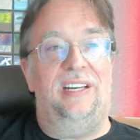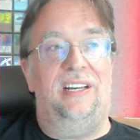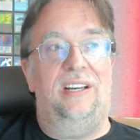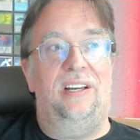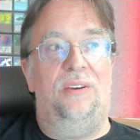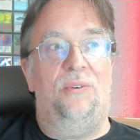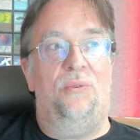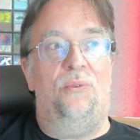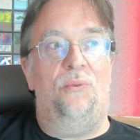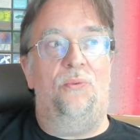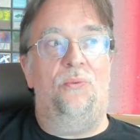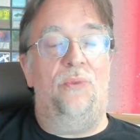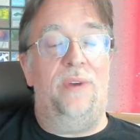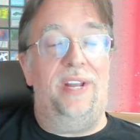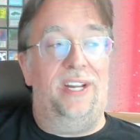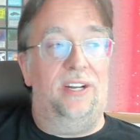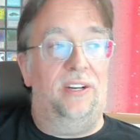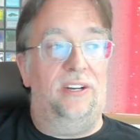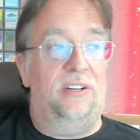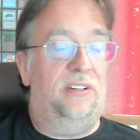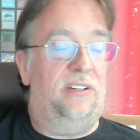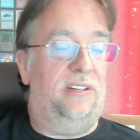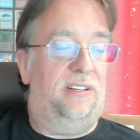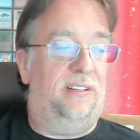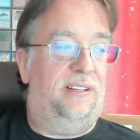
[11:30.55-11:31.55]

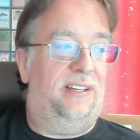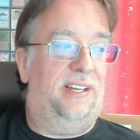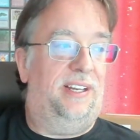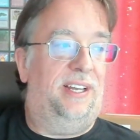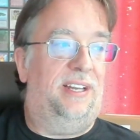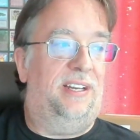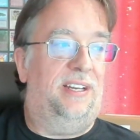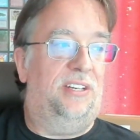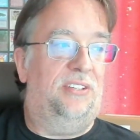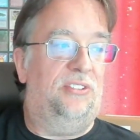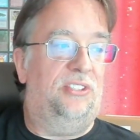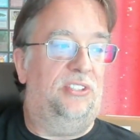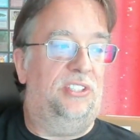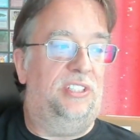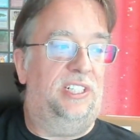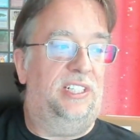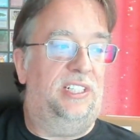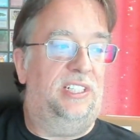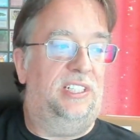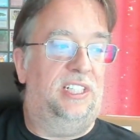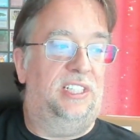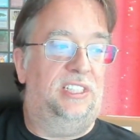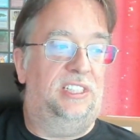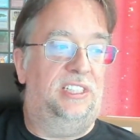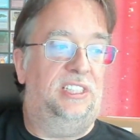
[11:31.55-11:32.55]
weird and interesting,
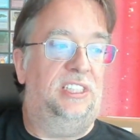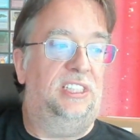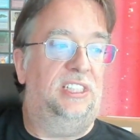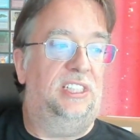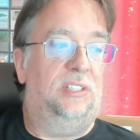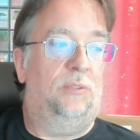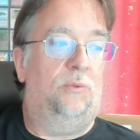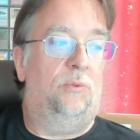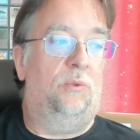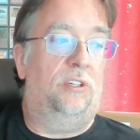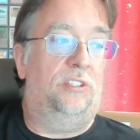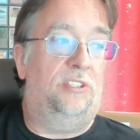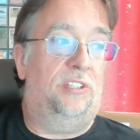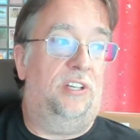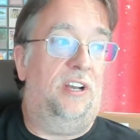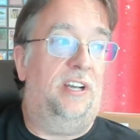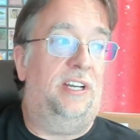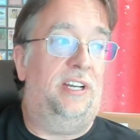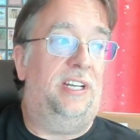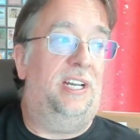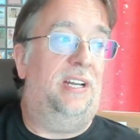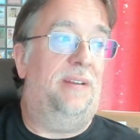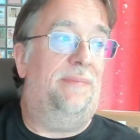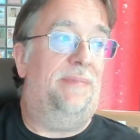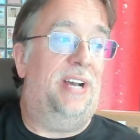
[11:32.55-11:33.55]
because we're
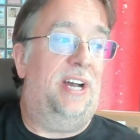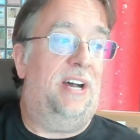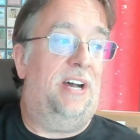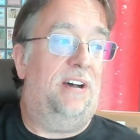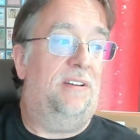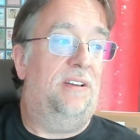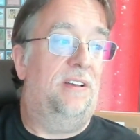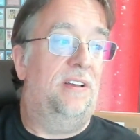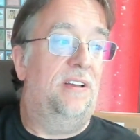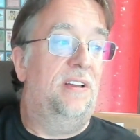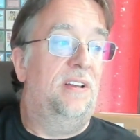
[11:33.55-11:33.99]
talking about